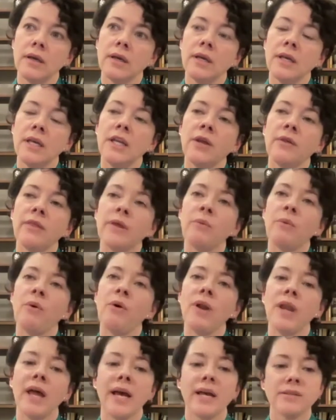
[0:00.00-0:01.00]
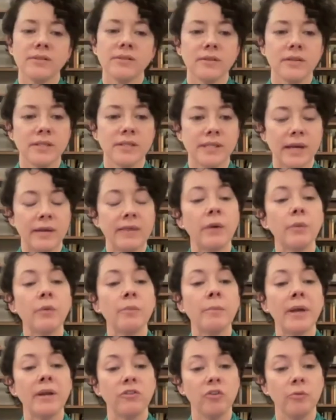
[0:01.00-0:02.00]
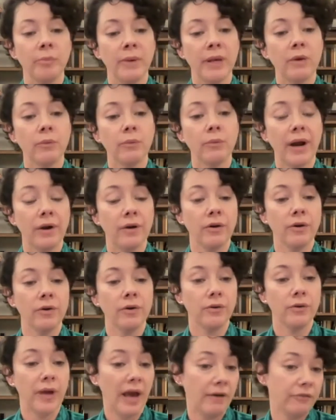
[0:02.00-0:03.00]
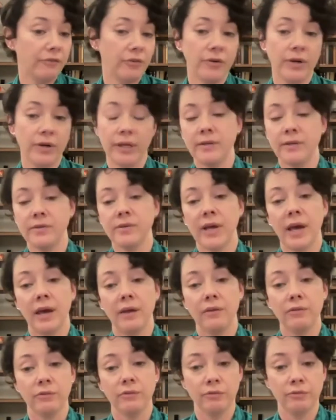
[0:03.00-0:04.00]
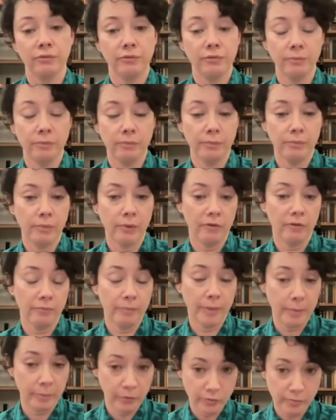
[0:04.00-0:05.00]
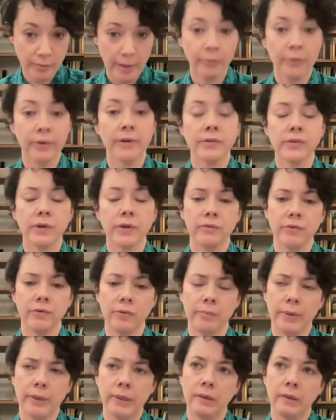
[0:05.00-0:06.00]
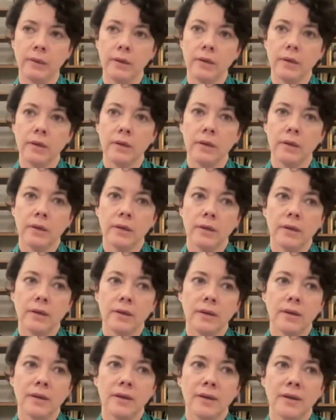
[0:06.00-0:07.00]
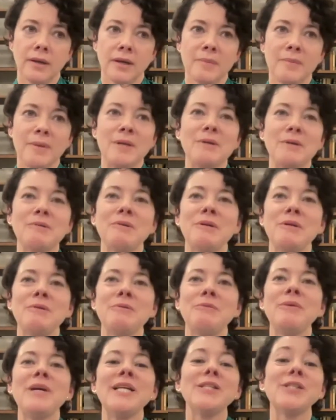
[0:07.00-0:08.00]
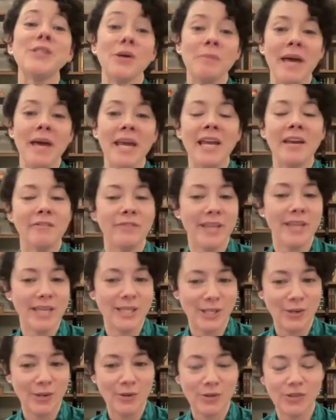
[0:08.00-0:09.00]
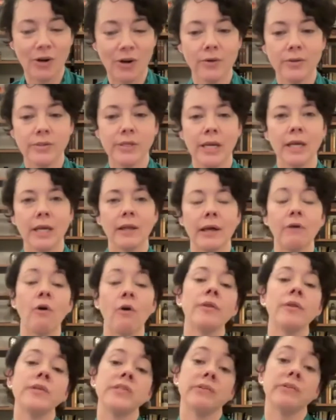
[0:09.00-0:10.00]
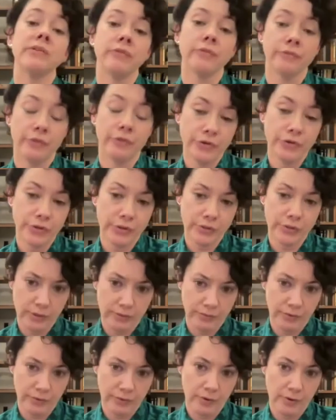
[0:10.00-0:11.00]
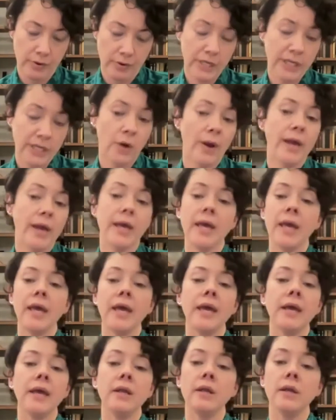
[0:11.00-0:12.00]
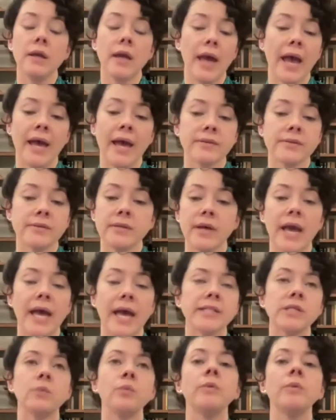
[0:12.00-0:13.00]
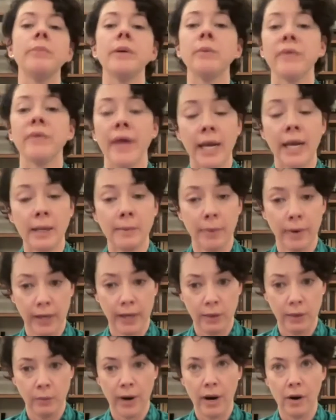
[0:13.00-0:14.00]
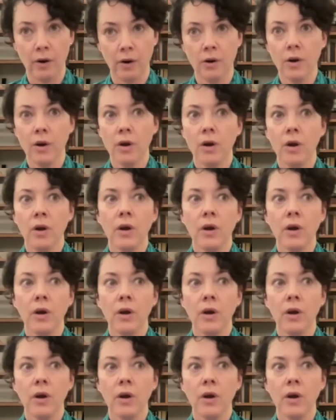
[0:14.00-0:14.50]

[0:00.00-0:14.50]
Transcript: you know, they were all asked the same. They were meant to be a record after Niki's death of people's memories of her. But you read so many of these and you start seeing like all these different versions of her, you know, as it would be with anybody, where,